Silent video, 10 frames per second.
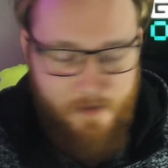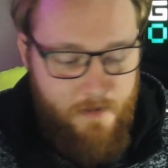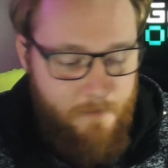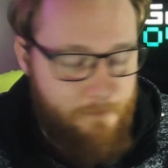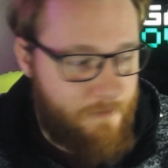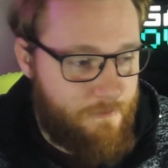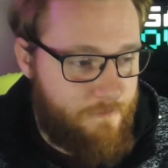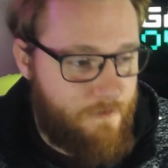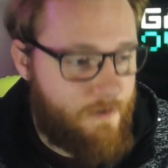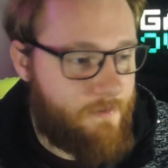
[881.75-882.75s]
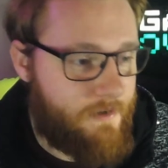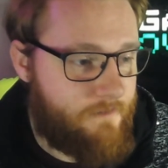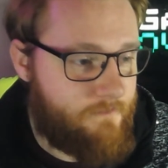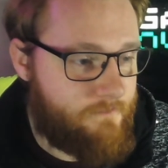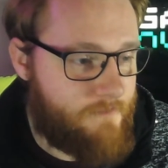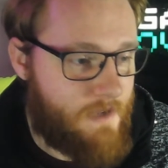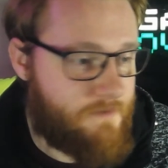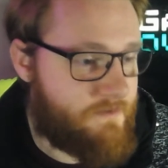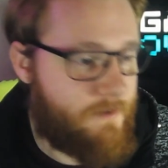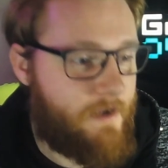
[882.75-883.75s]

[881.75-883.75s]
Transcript: Build a following elsewhere.